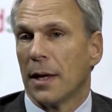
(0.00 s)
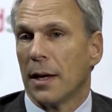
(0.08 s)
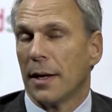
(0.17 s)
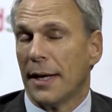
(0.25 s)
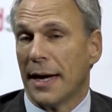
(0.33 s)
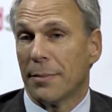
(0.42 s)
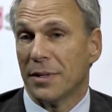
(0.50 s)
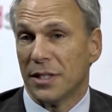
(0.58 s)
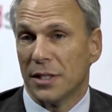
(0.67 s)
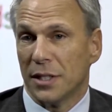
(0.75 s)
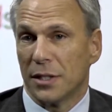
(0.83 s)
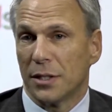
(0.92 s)
uh, in our
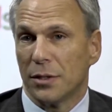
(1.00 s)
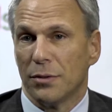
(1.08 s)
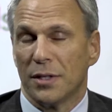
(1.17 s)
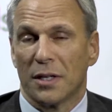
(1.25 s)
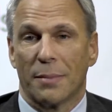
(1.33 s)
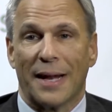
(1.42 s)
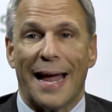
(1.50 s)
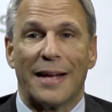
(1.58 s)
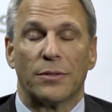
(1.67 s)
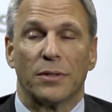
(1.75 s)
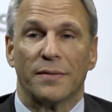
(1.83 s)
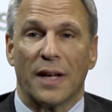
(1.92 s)
business, you think about
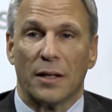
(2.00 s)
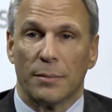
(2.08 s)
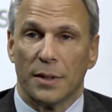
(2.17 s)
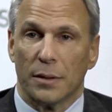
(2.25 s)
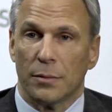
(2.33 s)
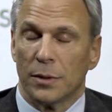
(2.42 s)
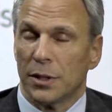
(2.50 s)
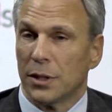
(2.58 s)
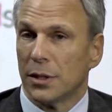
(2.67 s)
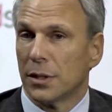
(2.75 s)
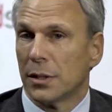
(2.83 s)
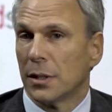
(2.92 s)
agile development, which
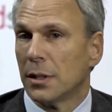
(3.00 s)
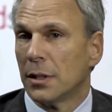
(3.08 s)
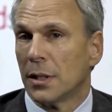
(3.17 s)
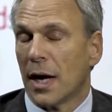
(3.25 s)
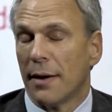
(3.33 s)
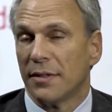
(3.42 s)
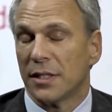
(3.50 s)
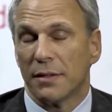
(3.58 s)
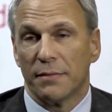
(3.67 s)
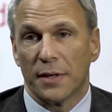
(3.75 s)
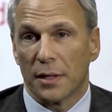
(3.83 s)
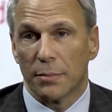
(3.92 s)
is
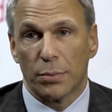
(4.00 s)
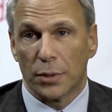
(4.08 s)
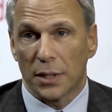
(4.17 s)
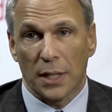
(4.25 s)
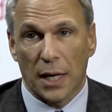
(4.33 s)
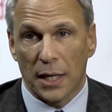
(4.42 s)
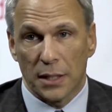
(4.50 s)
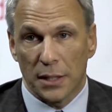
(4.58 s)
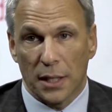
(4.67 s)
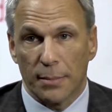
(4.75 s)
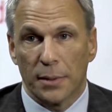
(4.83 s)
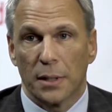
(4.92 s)
obviously a very important
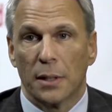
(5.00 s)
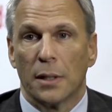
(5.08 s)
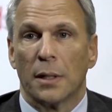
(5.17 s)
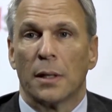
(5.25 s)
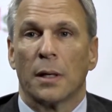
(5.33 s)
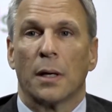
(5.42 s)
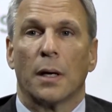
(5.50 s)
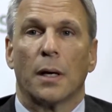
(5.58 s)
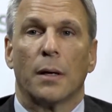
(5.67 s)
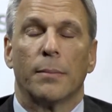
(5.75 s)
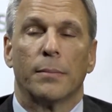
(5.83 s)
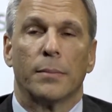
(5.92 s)
concept
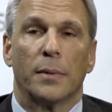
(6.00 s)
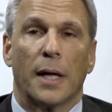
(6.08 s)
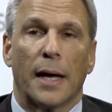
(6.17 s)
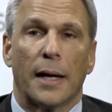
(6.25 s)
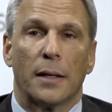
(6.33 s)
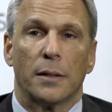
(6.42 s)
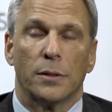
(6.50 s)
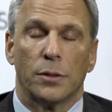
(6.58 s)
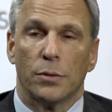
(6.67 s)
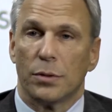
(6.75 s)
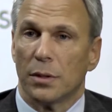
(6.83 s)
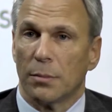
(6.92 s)
that
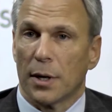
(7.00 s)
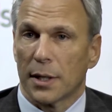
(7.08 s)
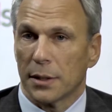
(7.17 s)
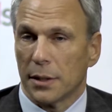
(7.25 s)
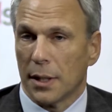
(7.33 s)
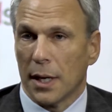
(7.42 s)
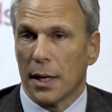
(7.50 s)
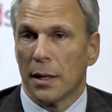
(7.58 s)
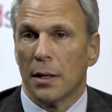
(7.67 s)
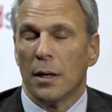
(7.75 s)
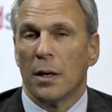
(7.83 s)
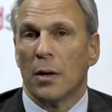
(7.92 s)
is used in the market today
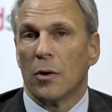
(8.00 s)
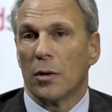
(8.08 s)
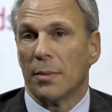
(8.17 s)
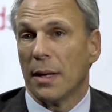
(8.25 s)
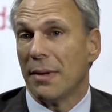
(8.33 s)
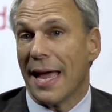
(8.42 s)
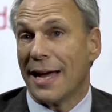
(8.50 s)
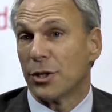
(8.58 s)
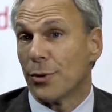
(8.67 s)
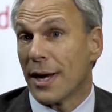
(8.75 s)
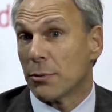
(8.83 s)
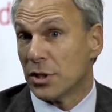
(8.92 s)
or maybe
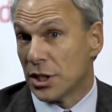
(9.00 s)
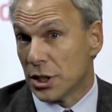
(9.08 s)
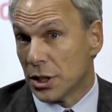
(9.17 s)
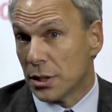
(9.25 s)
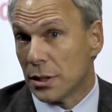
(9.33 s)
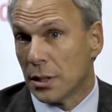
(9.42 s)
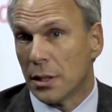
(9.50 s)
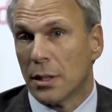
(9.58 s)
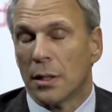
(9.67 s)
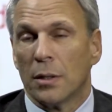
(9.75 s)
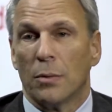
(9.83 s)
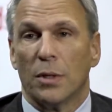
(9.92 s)
agile acquisition,
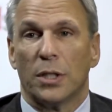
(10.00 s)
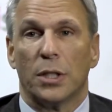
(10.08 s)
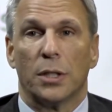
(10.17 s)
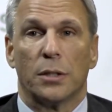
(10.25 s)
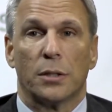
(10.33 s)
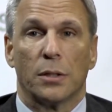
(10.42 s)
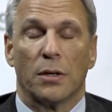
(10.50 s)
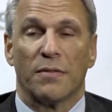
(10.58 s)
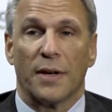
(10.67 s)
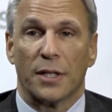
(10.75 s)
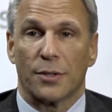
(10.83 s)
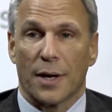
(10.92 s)
which is you know
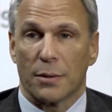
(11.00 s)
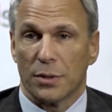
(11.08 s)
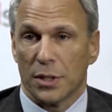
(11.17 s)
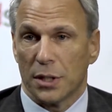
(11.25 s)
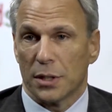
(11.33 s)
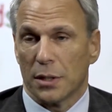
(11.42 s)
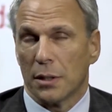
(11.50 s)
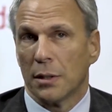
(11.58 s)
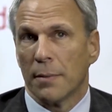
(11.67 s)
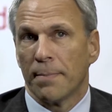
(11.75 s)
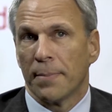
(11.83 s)
faster acquisition.